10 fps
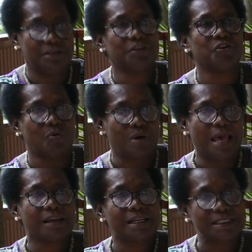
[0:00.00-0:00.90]
you know,
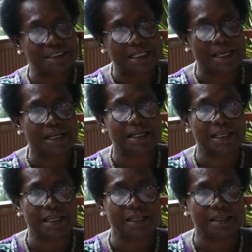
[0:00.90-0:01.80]

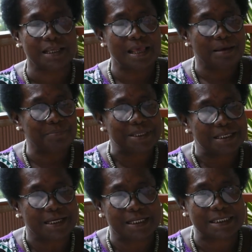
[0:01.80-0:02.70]
understanding, better
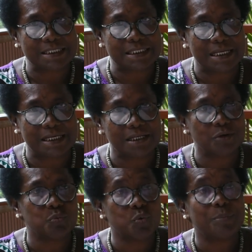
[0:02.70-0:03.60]

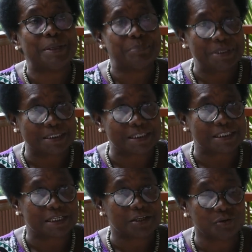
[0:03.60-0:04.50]
understanding women, peace, and
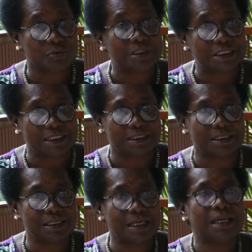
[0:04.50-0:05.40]

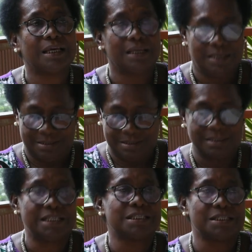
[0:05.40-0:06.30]
security.
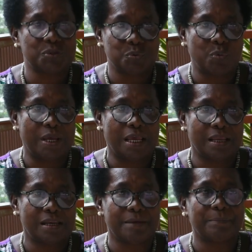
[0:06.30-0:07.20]
This is where
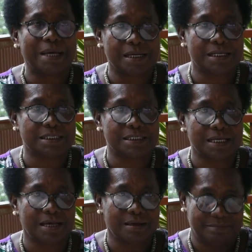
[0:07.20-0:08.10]
the mothers
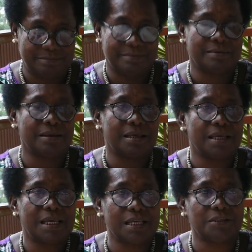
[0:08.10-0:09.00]
are
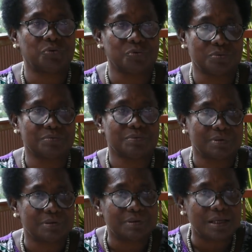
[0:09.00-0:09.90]
into.
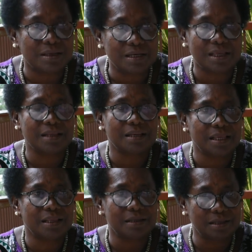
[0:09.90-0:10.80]

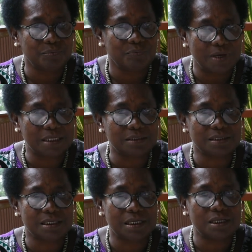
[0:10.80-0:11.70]
They
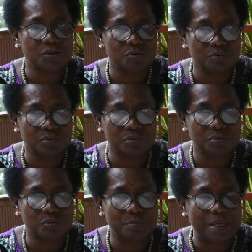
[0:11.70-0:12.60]
want
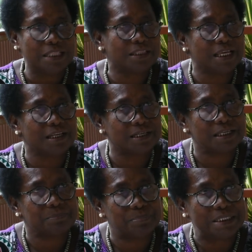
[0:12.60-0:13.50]
to maintain
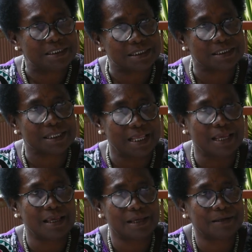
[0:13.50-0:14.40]
that peace is there.